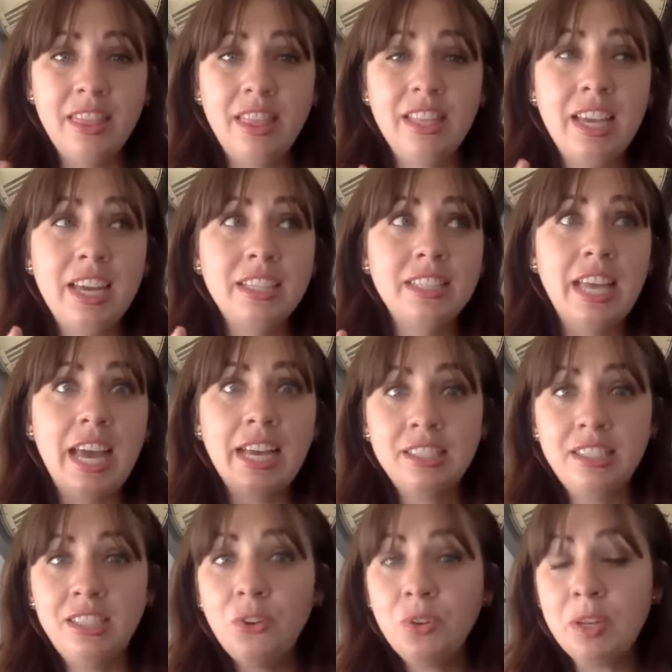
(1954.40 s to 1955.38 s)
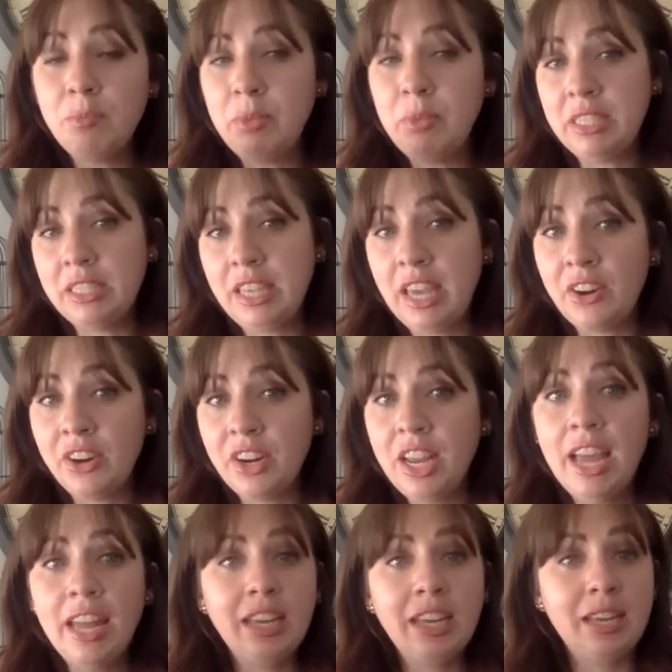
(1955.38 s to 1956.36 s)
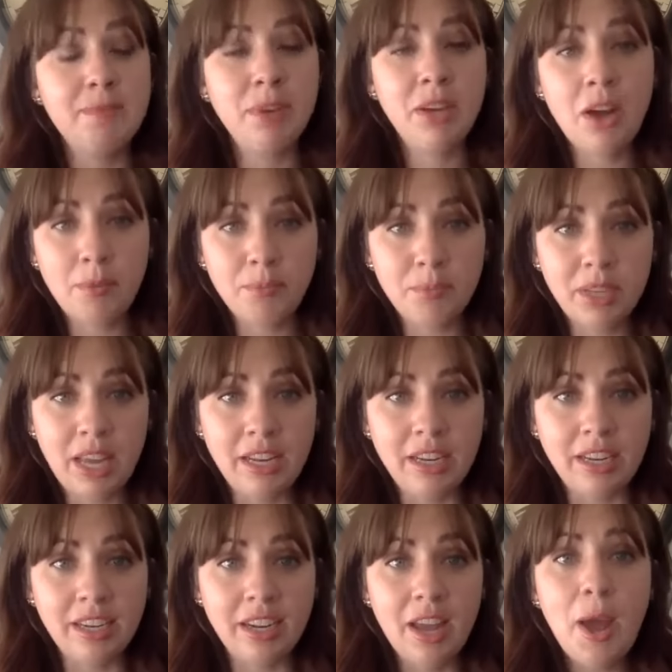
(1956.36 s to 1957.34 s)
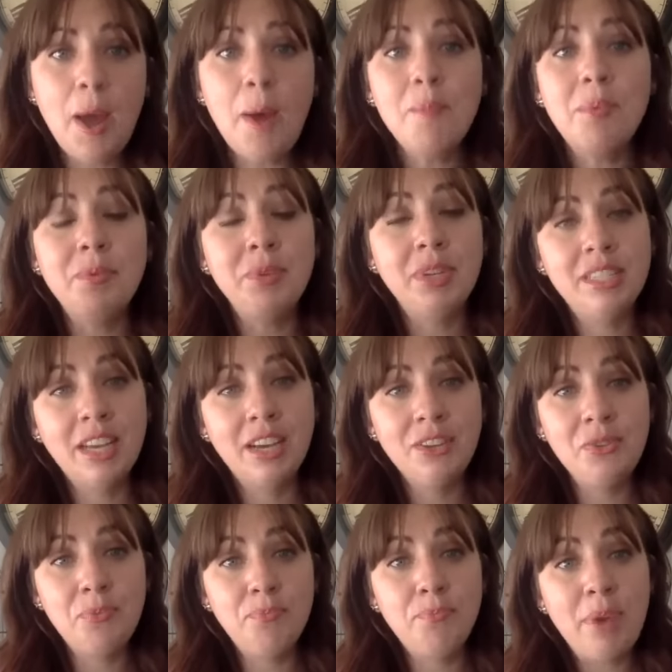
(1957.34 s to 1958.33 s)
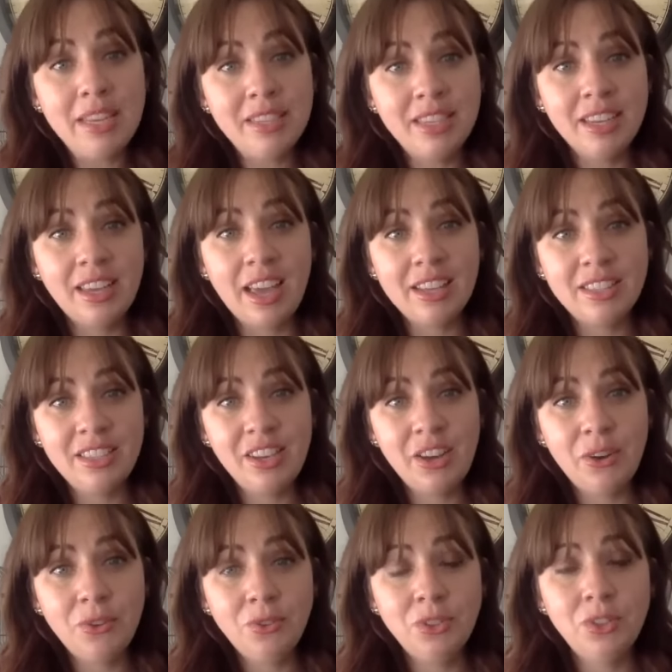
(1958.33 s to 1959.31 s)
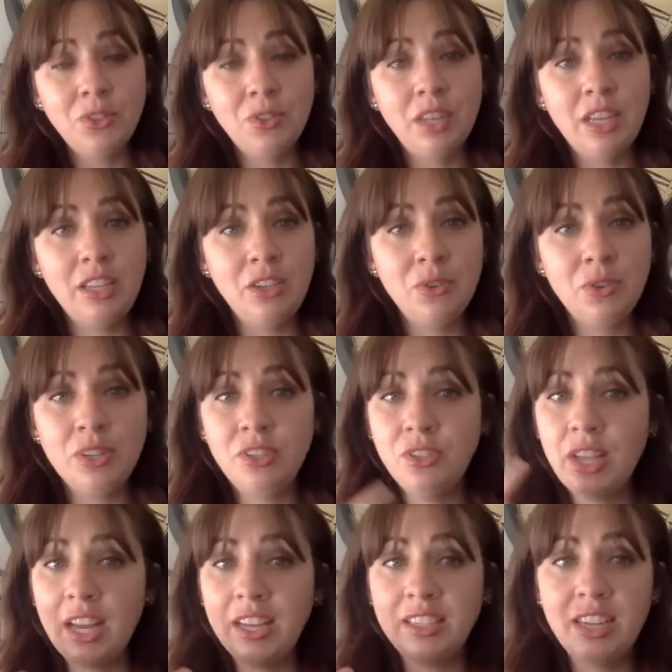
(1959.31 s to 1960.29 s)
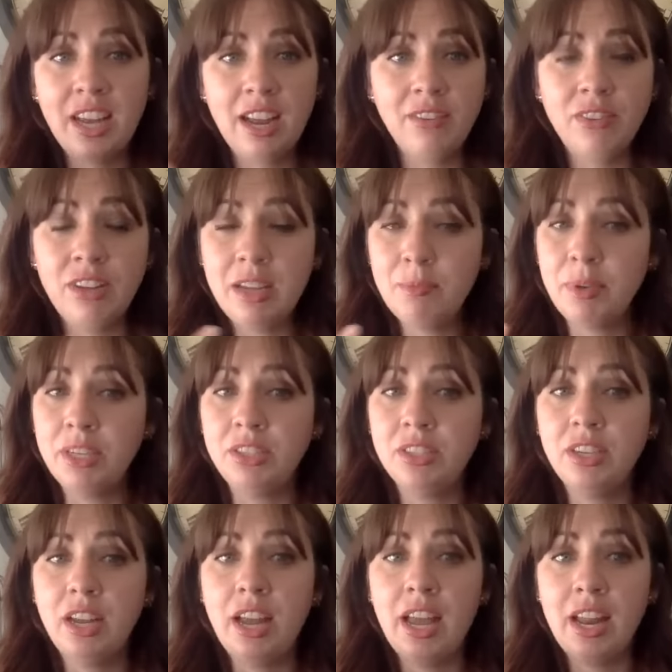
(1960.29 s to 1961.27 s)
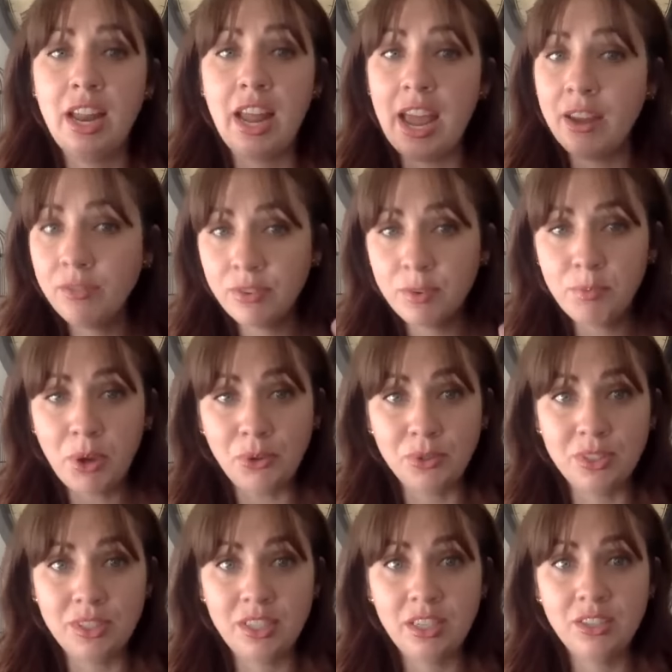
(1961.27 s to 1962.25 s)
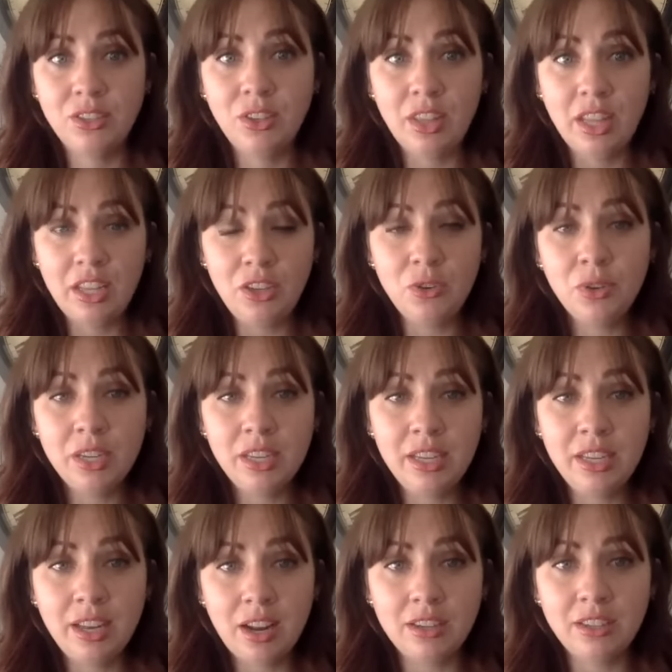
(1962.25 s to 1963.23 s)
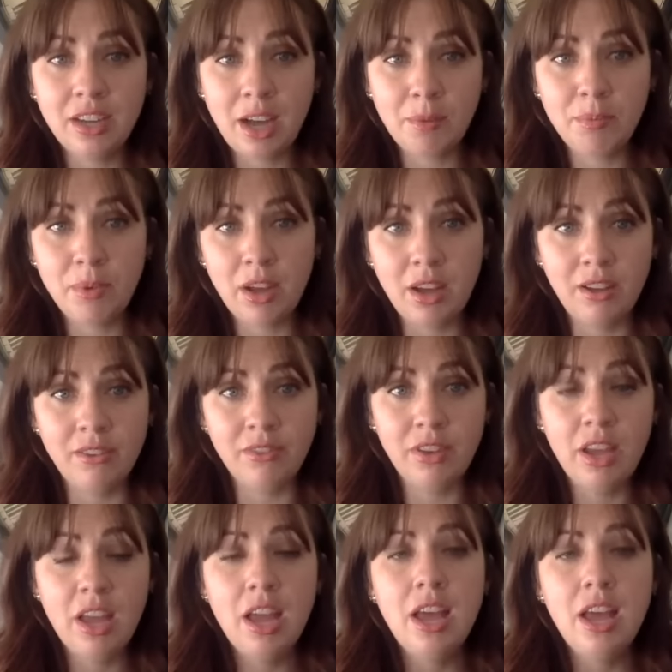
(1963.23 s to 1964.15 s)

because SEO can be scary and it can be complicated. But I'm going to tell you basic SEO so that you can do that to every image and every post so that you can get on top of